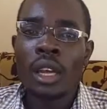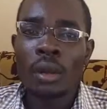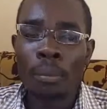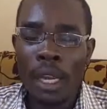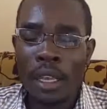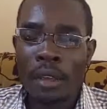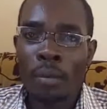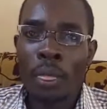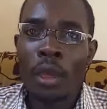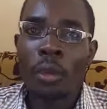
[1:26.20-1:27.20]
brain,
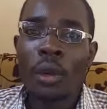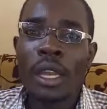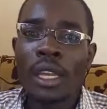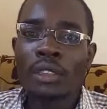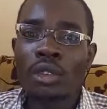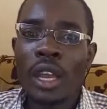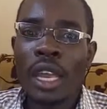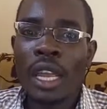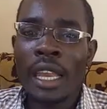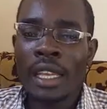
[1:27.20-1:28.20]
we need to
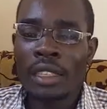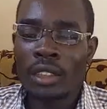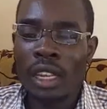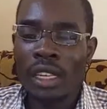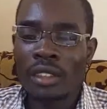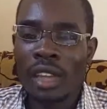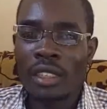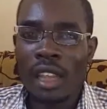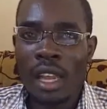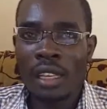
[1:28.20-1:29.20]
engage in such
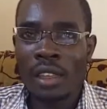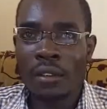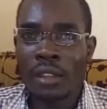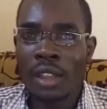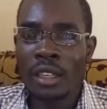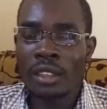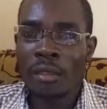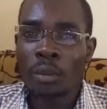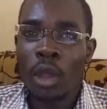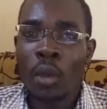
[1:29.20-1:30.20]
activities.
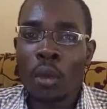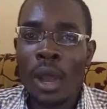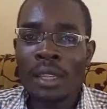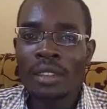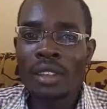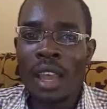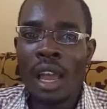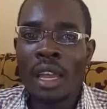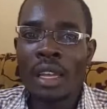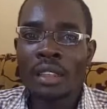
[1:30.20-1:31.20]
Once
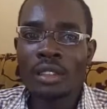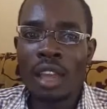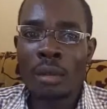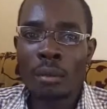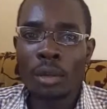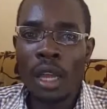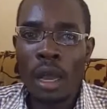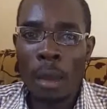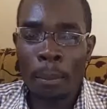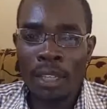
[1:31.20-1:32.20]
a
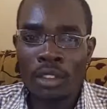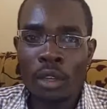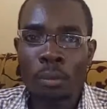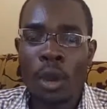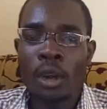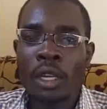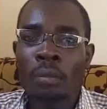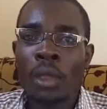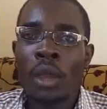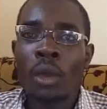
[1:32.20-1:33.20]
person born,
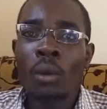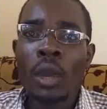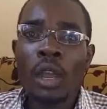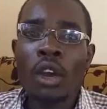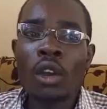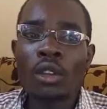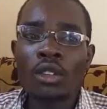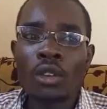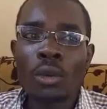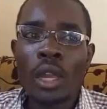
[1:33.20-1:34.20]
we
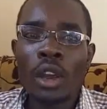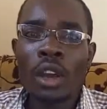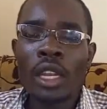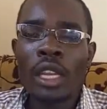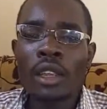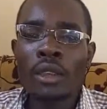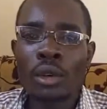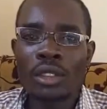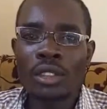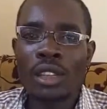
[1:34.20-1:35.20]
only use
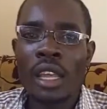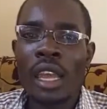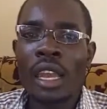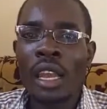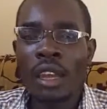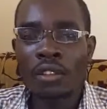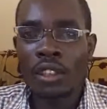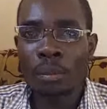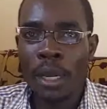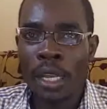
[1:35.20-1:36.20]
a left
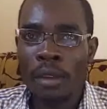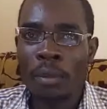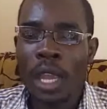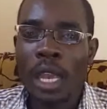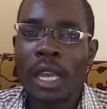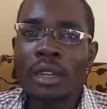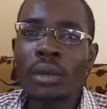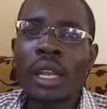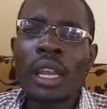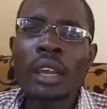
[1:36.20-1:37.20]
brain and we
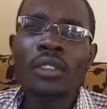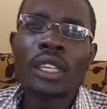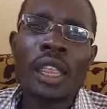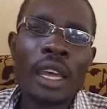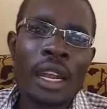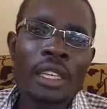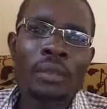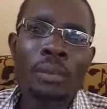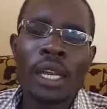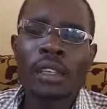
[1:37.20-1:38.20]
left the right
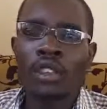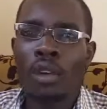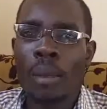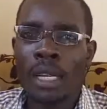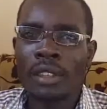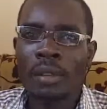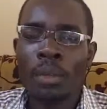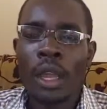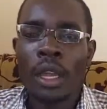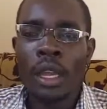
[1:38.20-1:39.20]
brain dormant.
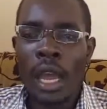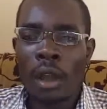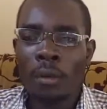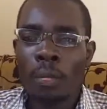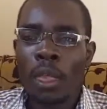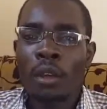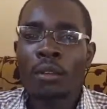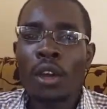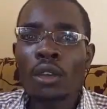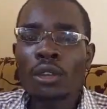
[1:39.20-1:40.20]
Now, for
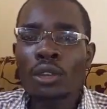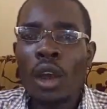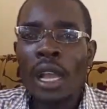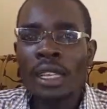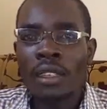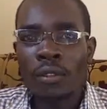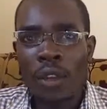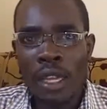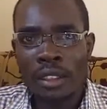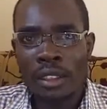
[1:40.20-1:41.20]
you to activate